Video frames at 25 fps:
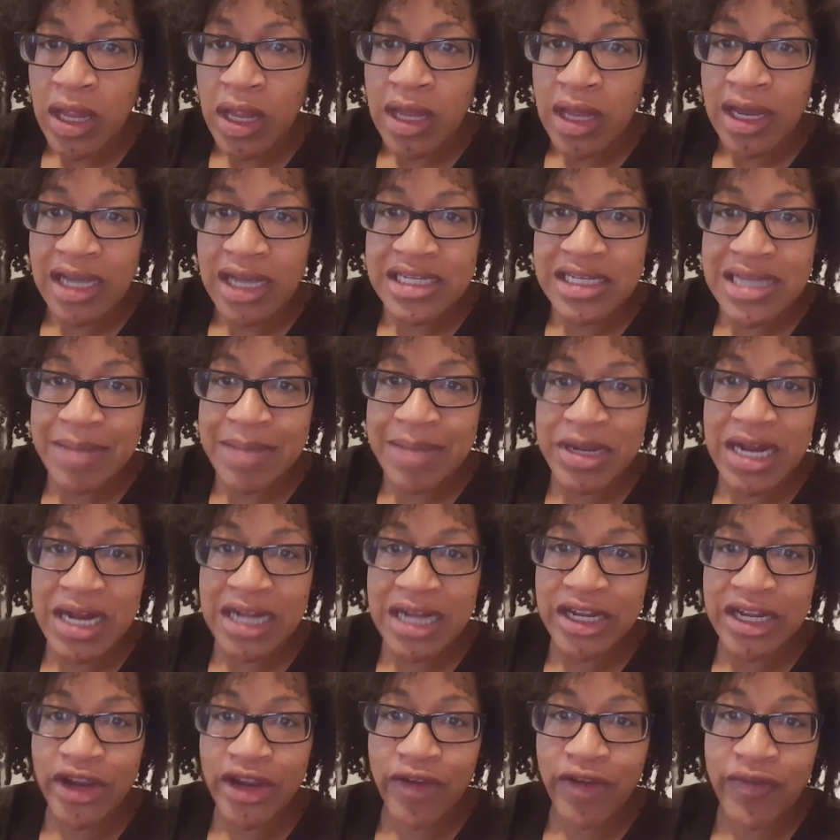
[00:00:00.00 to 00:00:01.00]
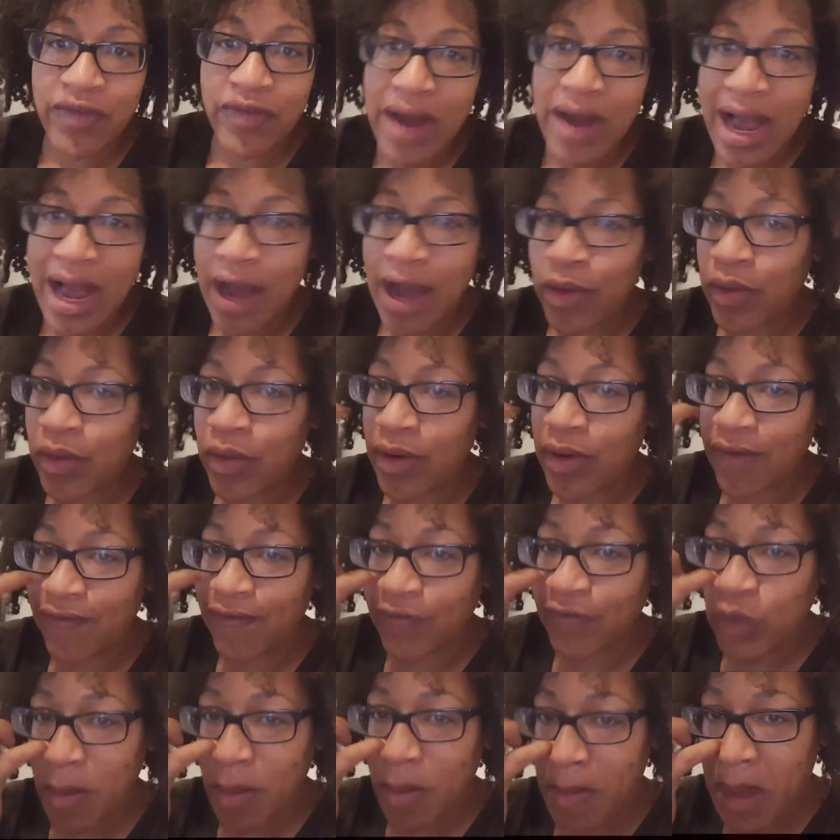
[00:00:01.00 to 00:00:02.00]
Because I've been on here for an hour and
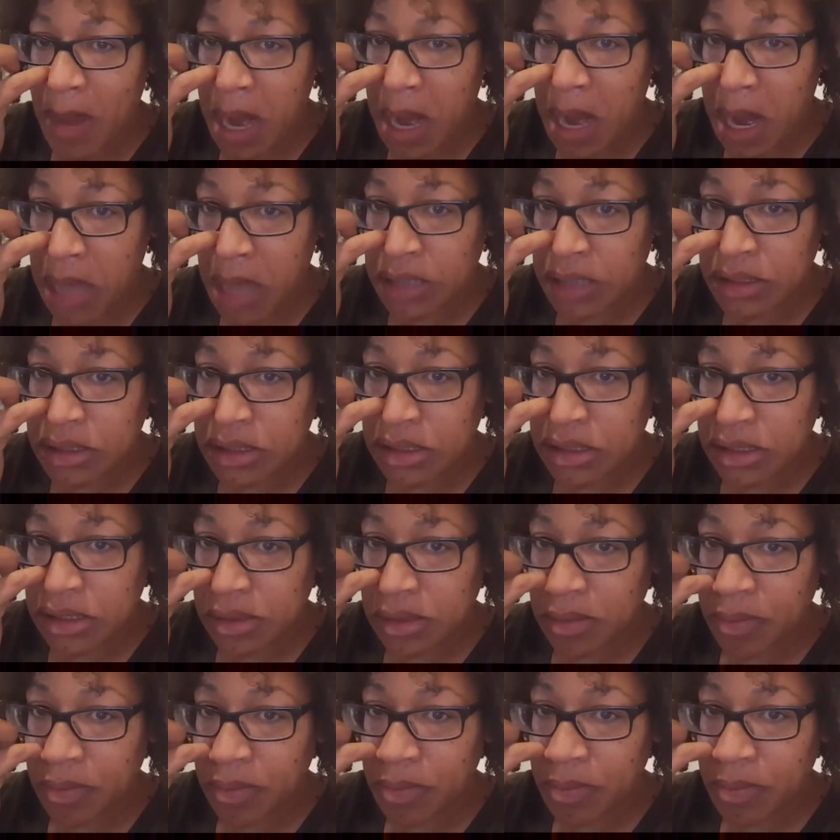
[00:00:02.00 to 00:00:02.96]
4 minutes.